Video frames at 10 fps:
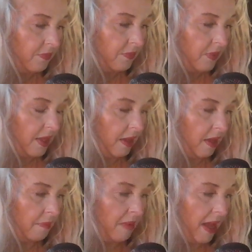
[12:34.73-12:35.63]
Yeah, a
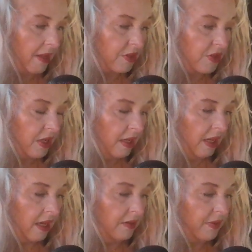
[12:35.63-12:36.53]
match.
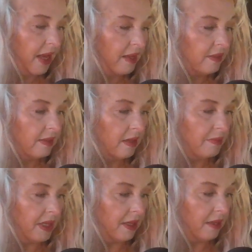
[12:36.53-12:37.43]
And if it hasn't come
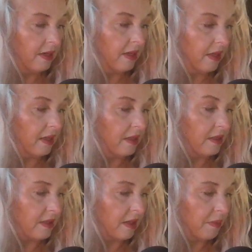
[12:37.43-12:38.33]
in, it
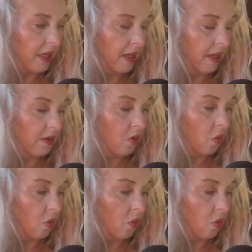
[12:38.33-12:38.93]
is coming in.